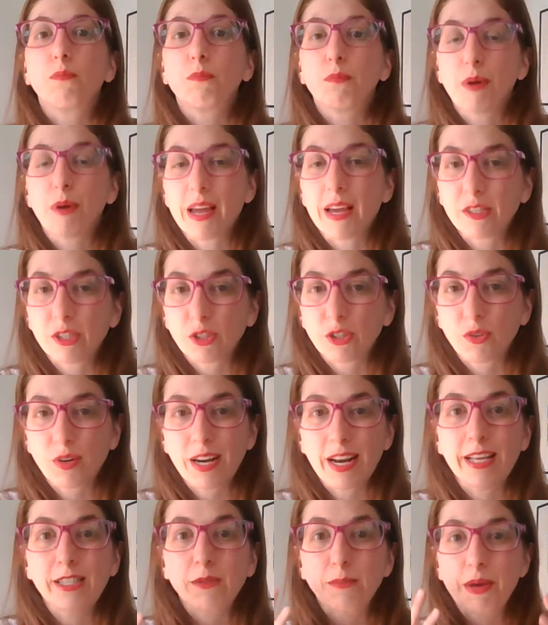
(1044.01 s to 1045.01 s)
bringing
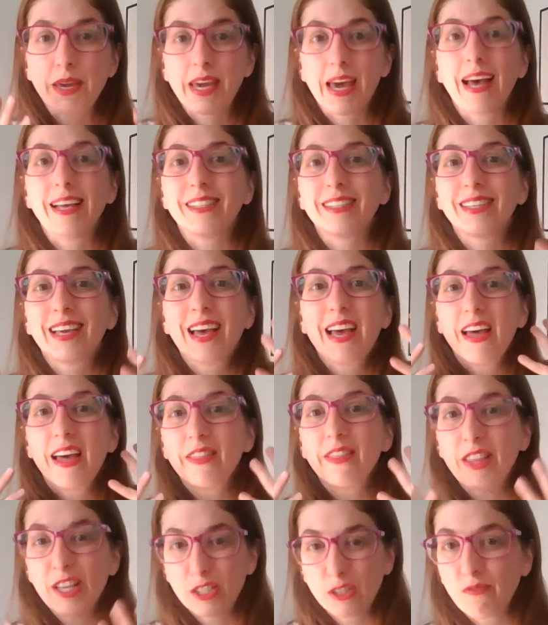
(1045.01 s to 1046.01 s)
screenings, because
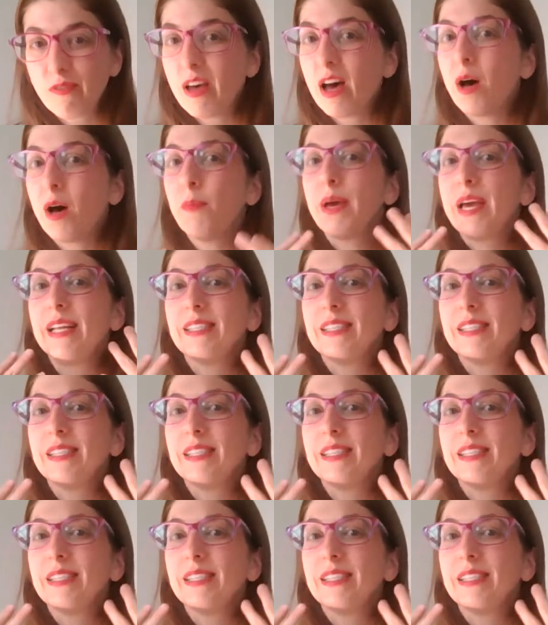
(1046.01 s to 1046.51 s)
this film